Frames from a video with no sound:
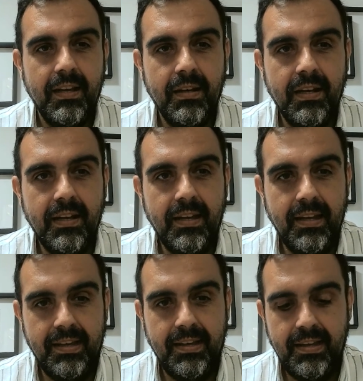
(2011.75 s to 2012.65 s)
uh,
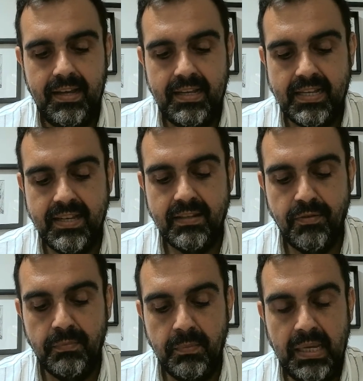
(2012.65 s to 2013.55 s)
uh as i said
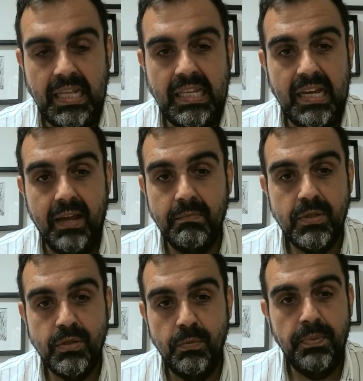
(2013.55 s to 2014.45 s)
from the beginning i'm
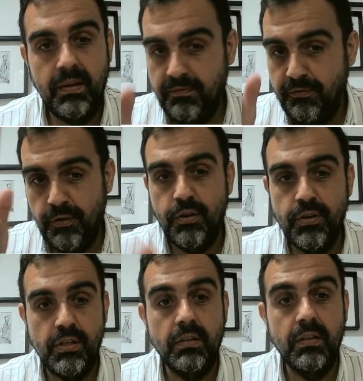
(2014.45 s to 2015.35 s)
super
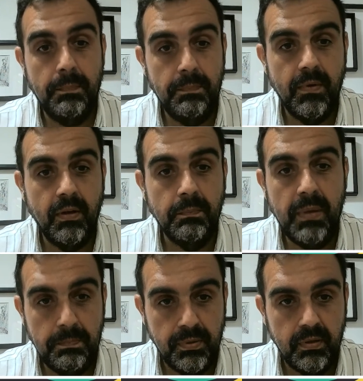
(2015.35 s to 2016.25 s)
focused on the on
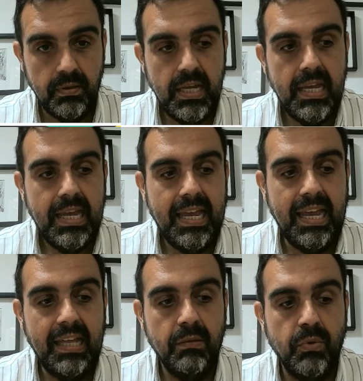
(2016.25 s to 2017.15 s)
people
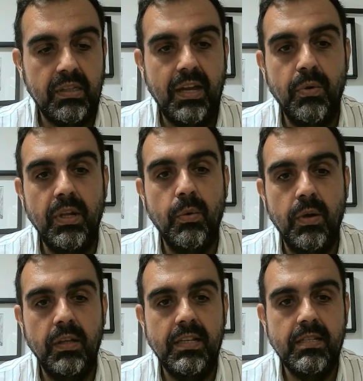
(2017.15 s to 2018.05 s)
and what I really
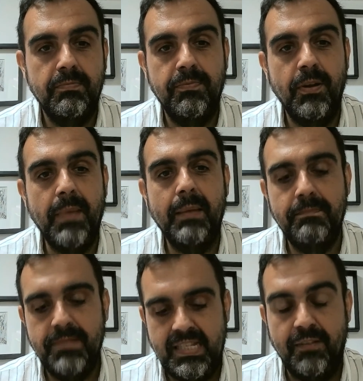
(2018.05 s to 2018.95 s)
want is for my
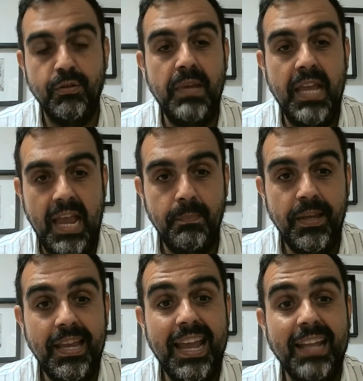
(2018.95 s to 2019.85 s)
staff to be
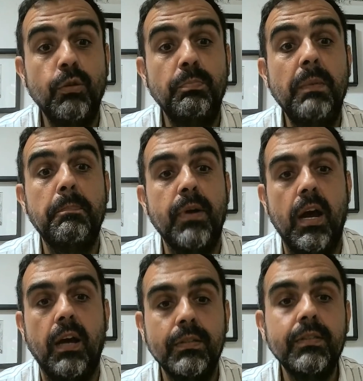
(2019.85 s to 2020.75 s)
happy and to be
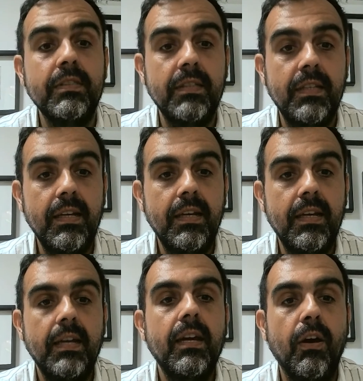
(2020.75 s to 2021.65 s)
proud
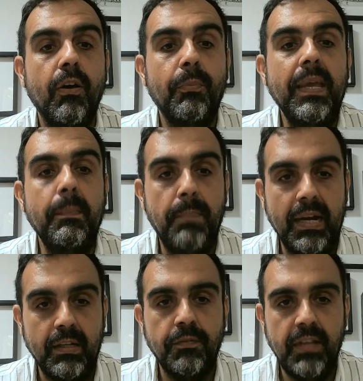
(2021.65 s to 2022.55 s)
of being
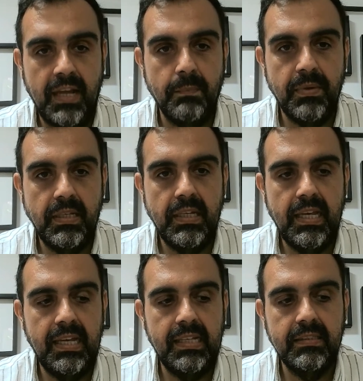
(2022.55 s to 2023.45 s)
part of the company.
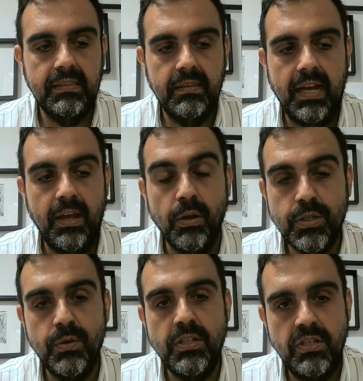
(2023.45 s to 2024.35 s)
And I
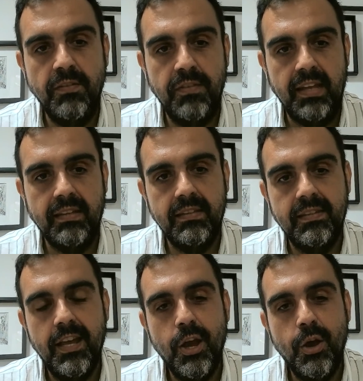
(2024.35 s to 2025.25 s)
also achieved that
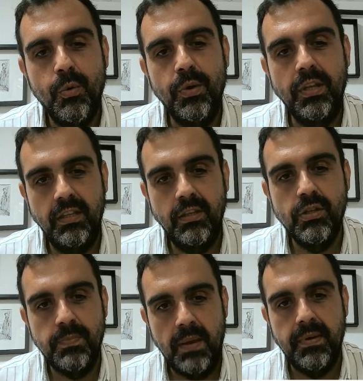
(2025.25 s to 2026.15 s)
with the
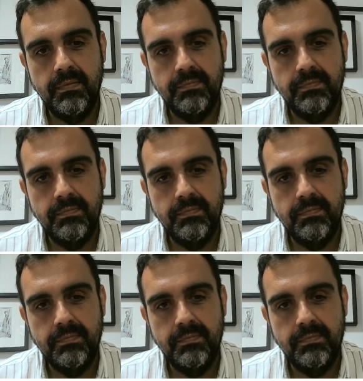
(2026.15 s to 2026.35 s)
newspaper.